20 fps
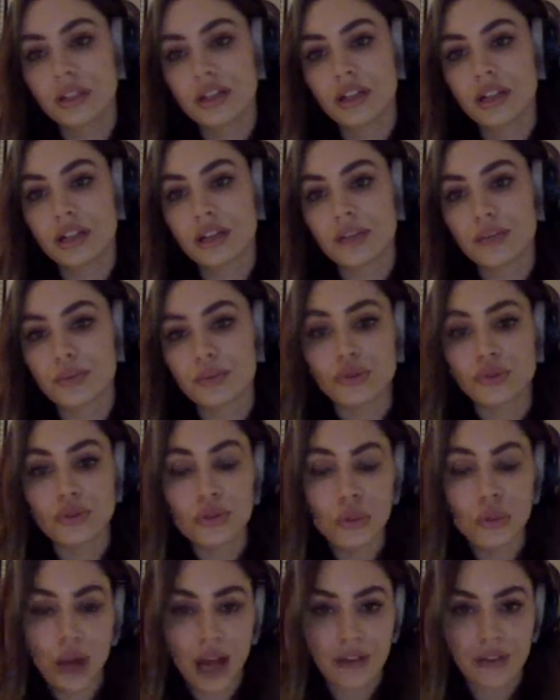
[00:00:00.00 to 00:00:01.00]
Um, so you
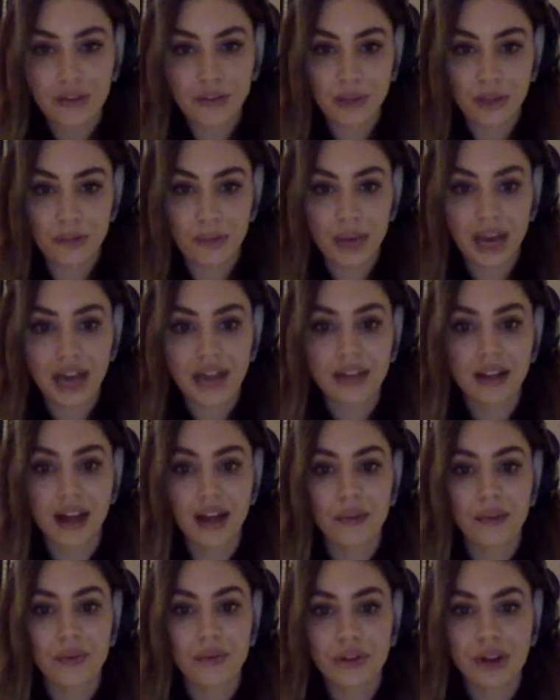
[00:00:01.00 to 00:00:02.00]
don't have to be the bad guy
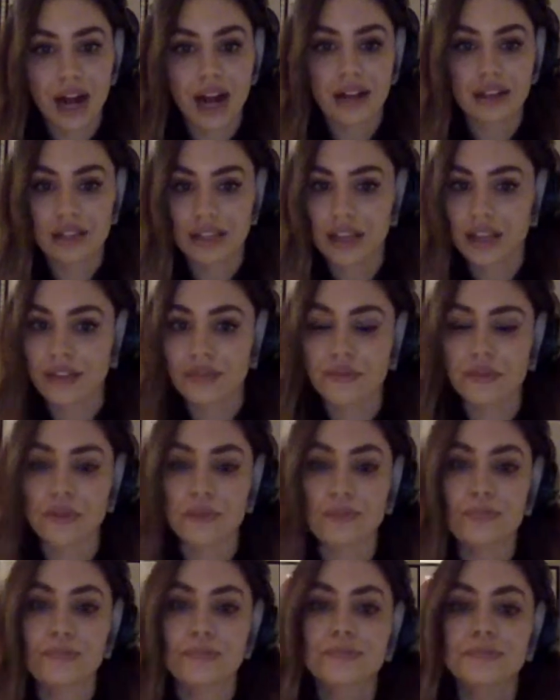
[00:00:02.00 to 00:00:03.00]
when you're asking for
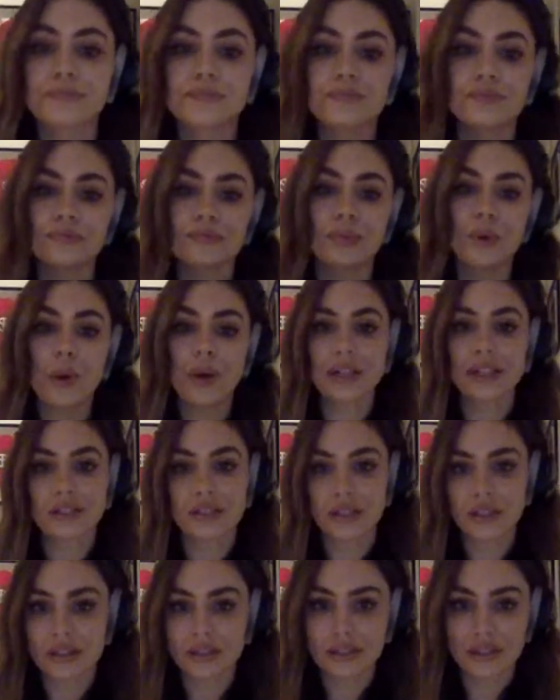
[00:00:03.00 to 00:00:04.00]
points
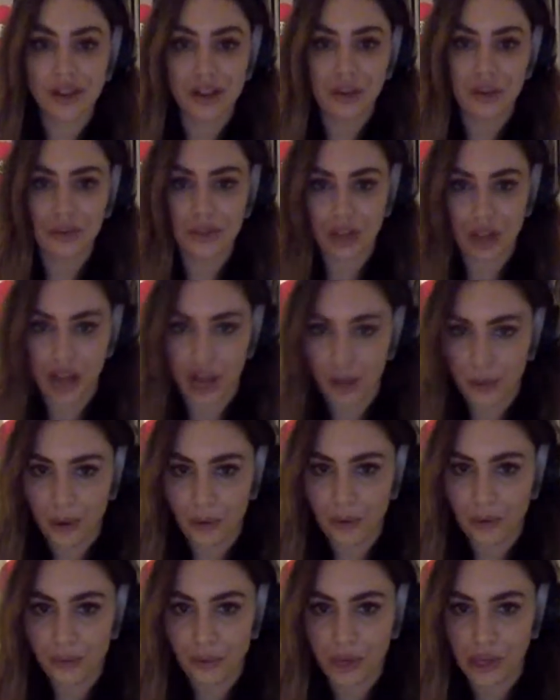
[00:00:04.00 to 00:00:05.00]
on a song. We'll talk about
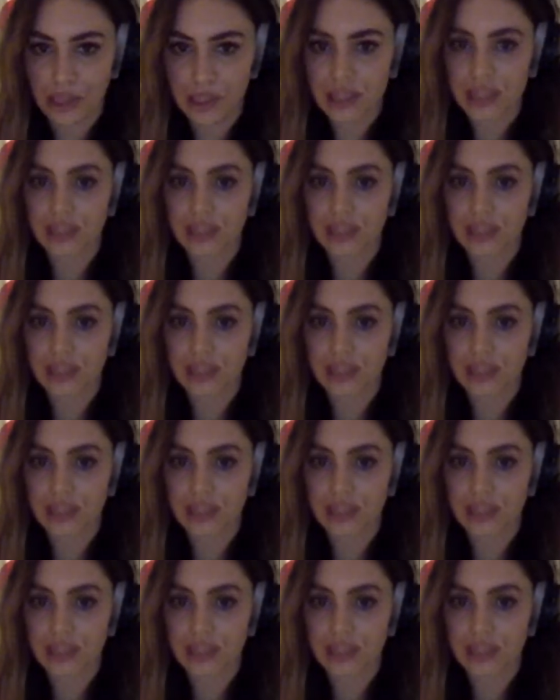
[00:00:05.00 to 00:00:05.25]
what points